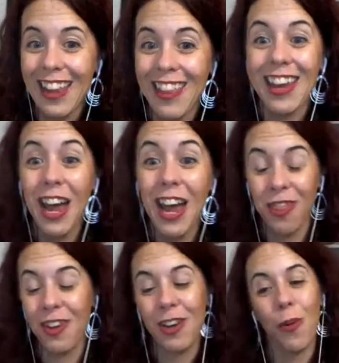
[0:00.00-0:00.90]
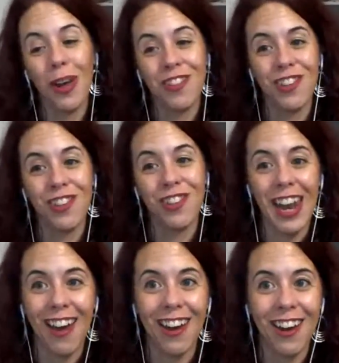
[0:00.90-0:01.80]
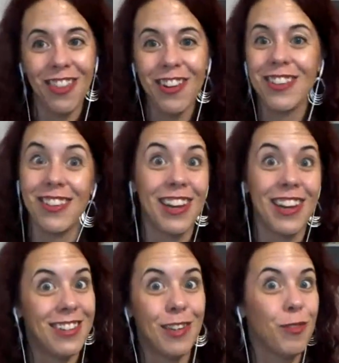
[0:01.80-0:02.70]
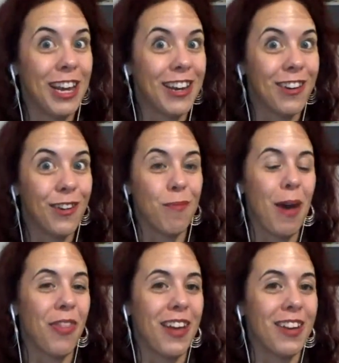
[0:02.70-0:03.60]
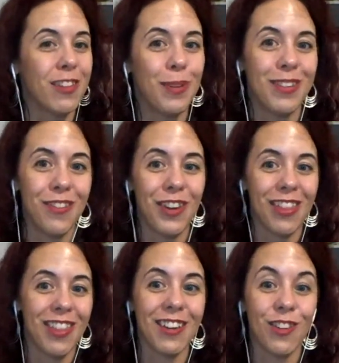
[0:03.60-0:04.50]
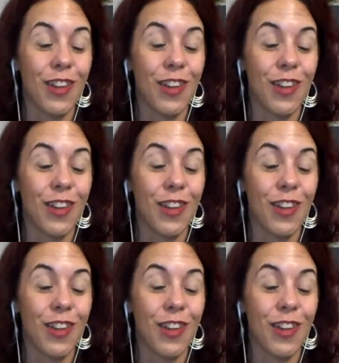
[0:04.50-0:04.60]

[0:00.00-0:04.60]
Like the questions that I had on there is because I didn't take notes about that specific thing.